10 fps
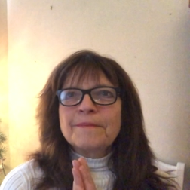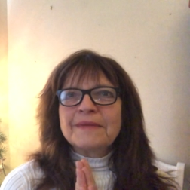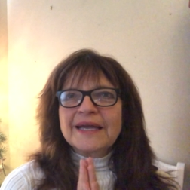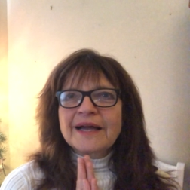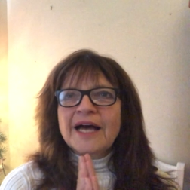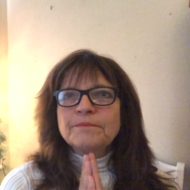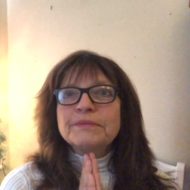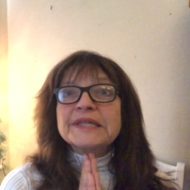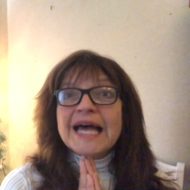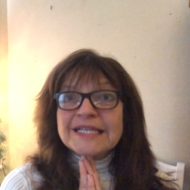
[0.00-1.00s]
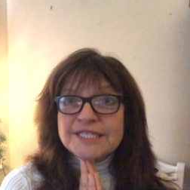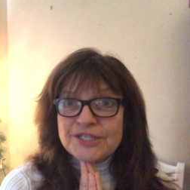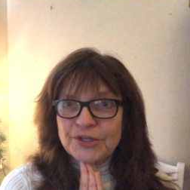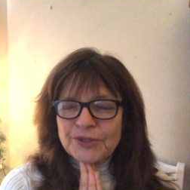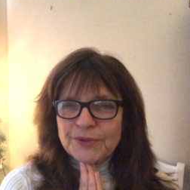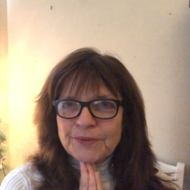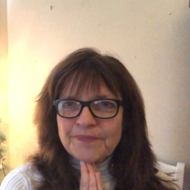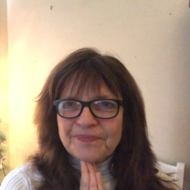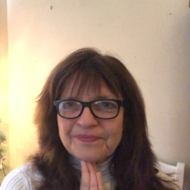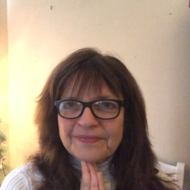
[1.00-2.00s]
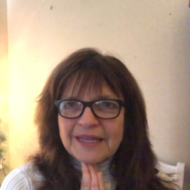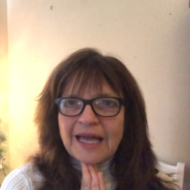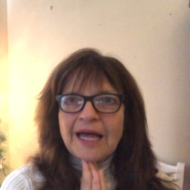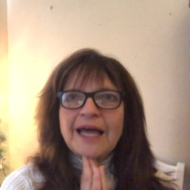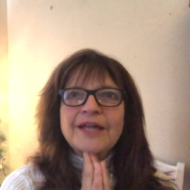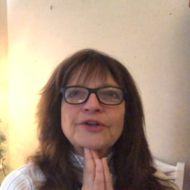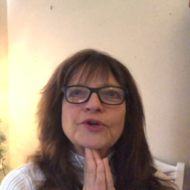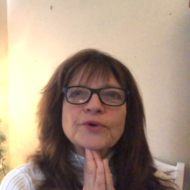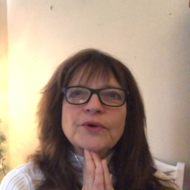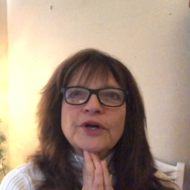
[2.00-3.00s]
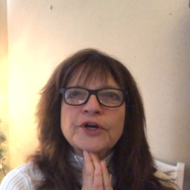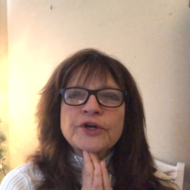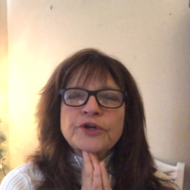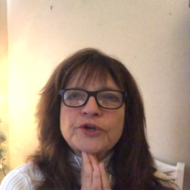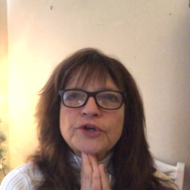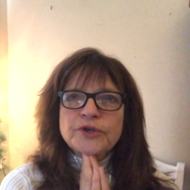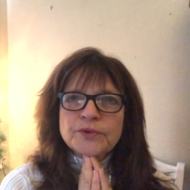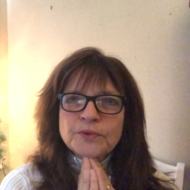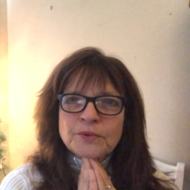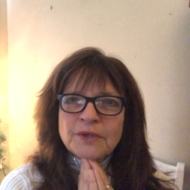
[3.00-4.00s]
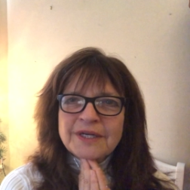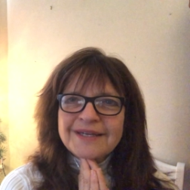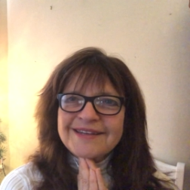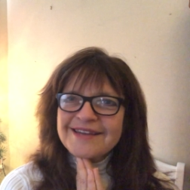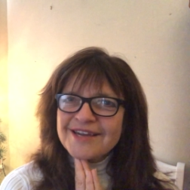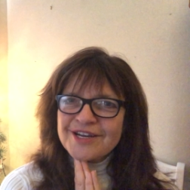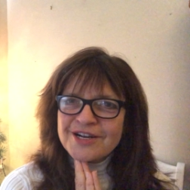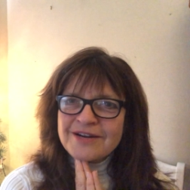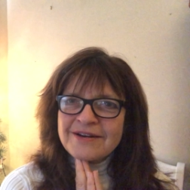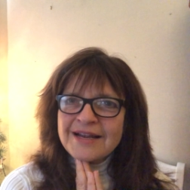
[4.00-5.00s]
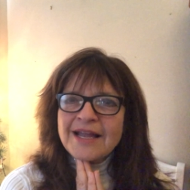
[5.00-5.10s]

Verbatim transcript: May God bless you on your new year